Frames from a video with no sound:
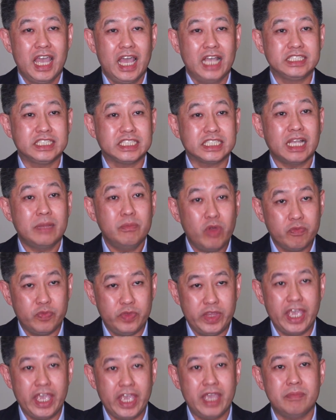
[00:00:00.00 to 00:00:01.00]
and some
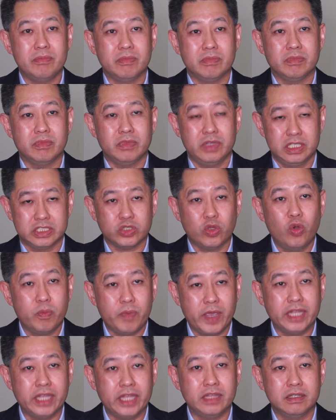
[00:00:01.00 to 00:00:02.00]
of them is
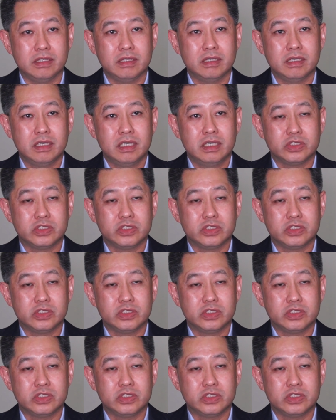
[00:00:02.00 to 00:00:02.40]
open.